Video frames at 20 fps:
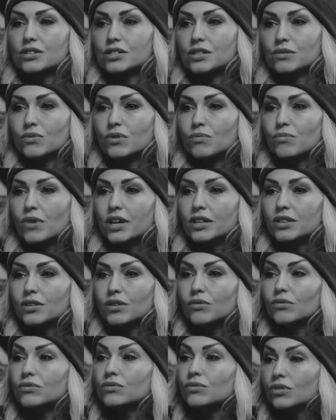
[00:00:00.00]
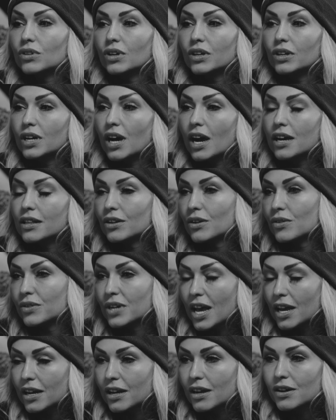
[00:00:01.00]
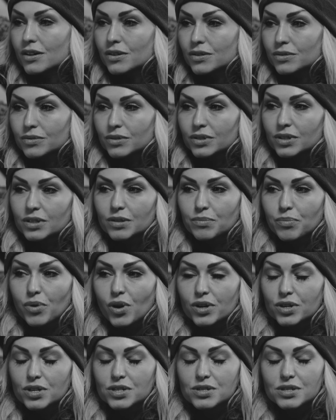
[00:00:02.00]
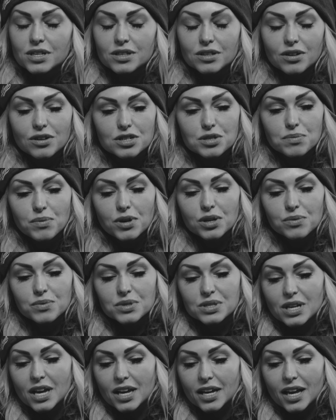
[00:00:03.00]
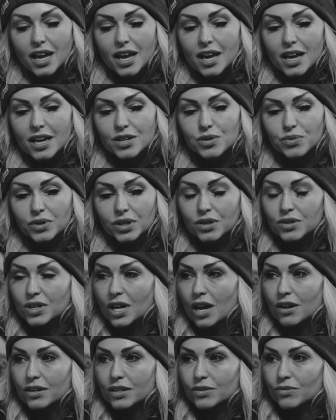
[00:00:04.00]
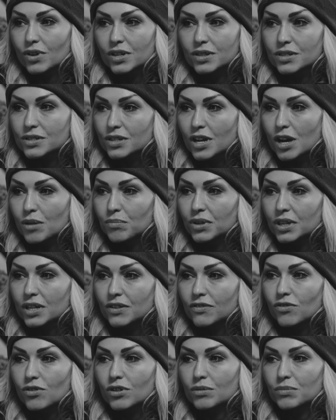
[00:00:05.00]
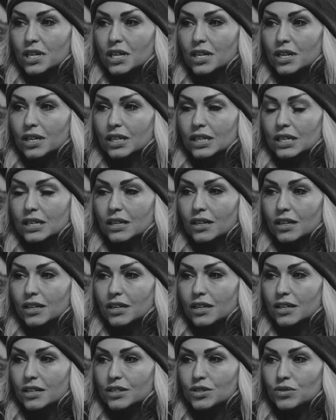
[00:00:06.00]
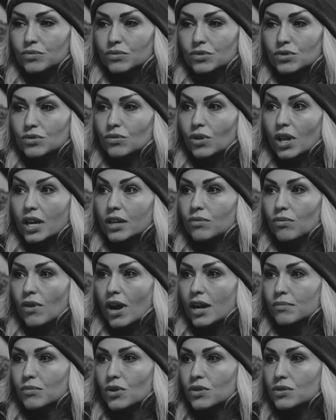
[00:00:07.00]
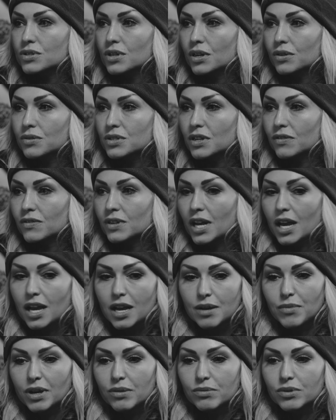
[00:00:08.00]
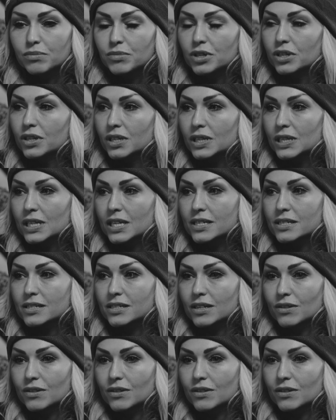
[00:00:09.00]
So the guy that owned Echo, the partner, Seth Gershberg, was like, hey, you want to go down and run this company for me? And you like riding motorcycles every day. Maybe you'll be good at this.